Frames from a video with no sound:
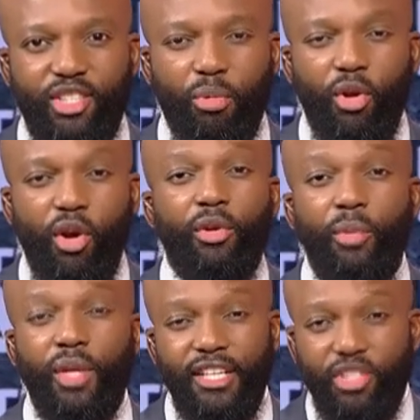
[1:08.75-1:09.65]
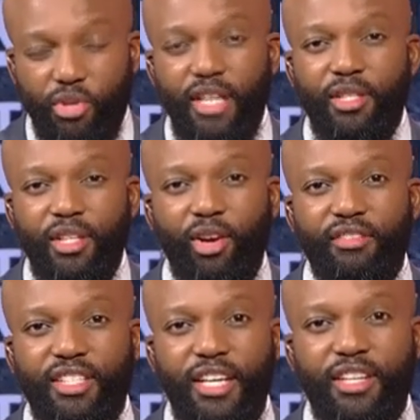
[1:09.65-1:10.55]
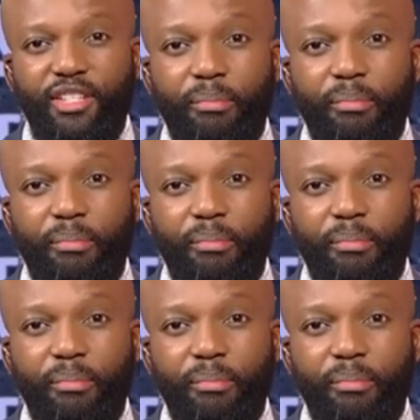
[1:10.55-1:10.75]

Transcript: So we'll get straight to the conversation.